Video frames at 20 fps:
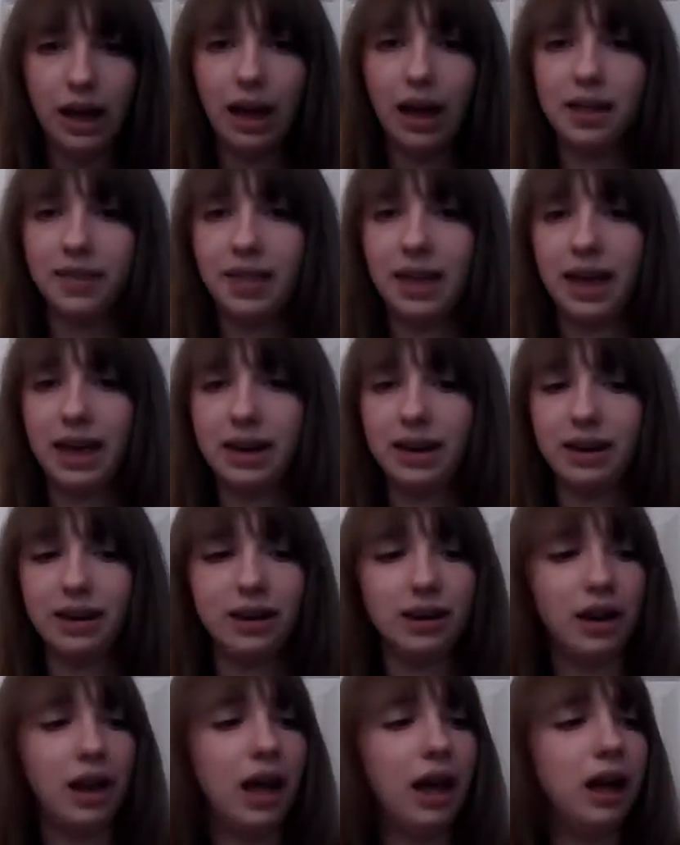And then
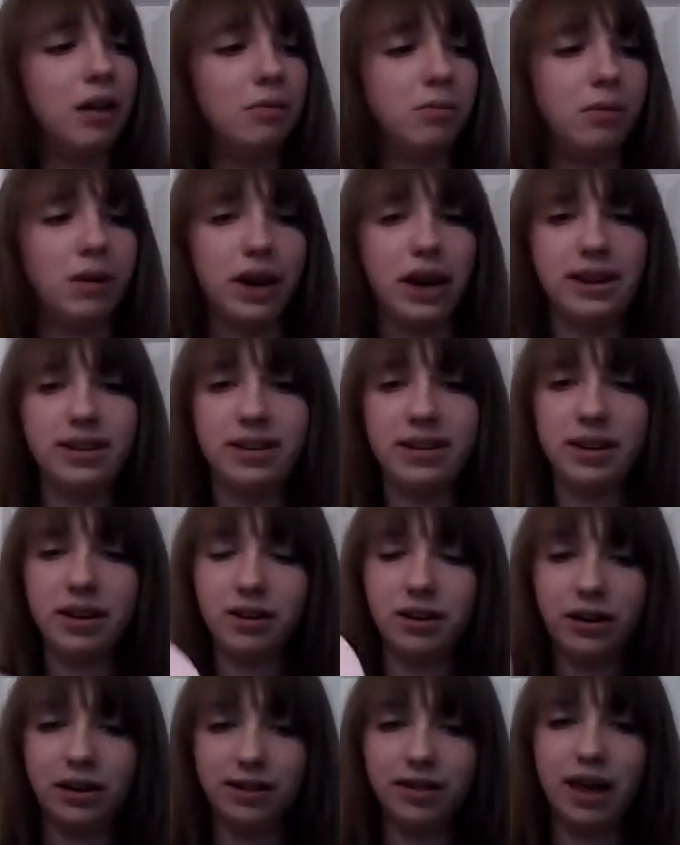what I did
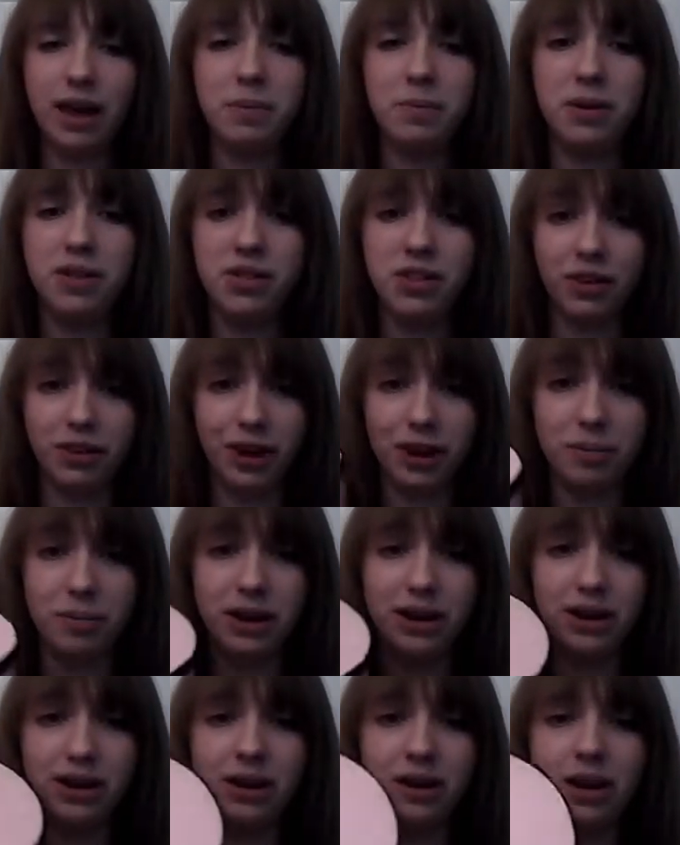here is I put the
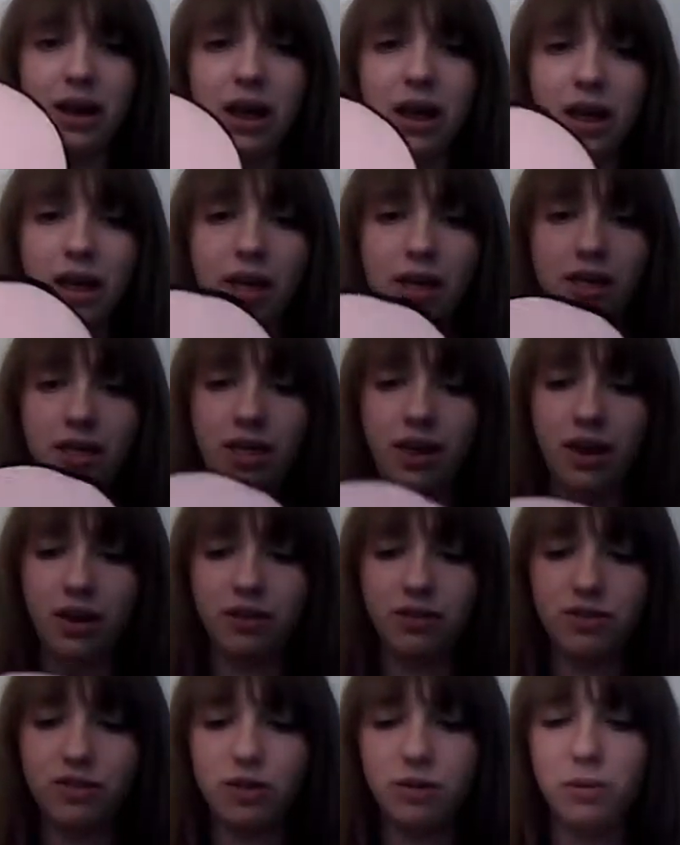ribbon
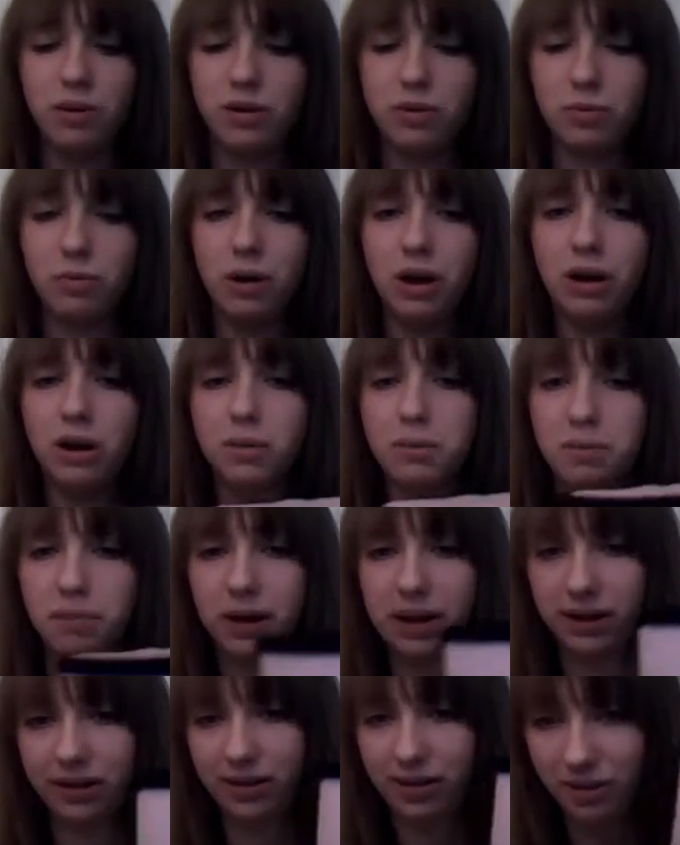there too as well,
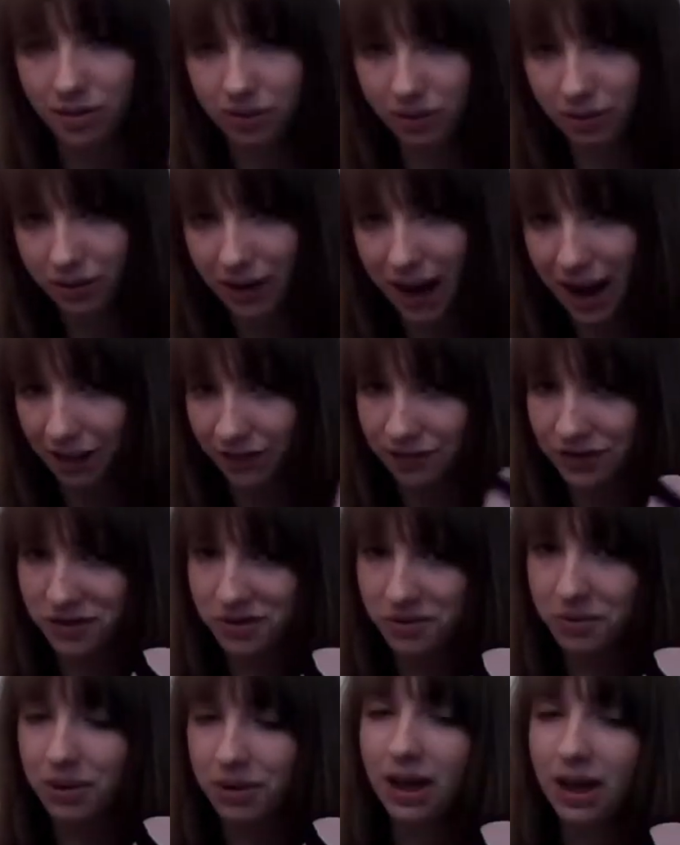but you don't have
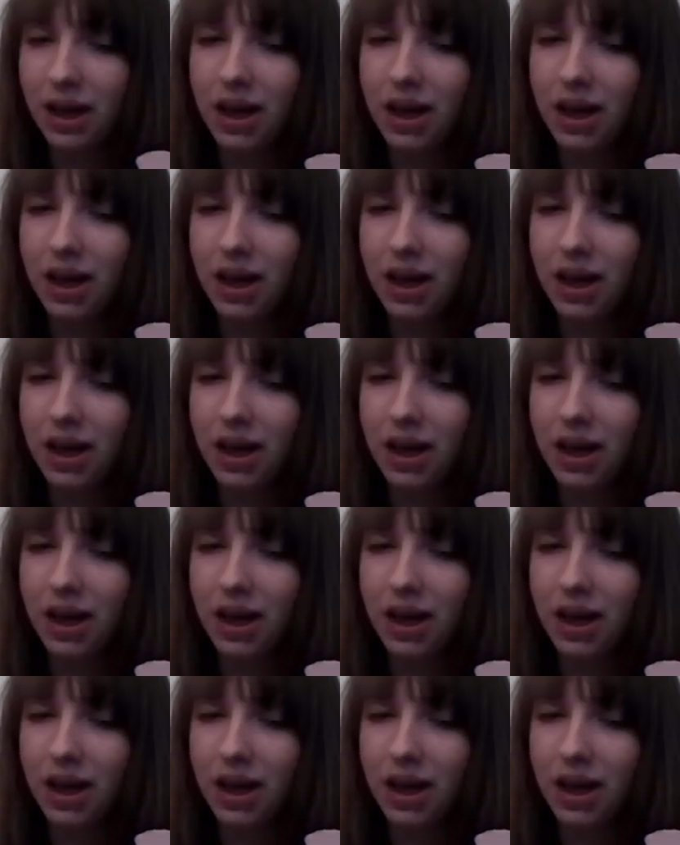to.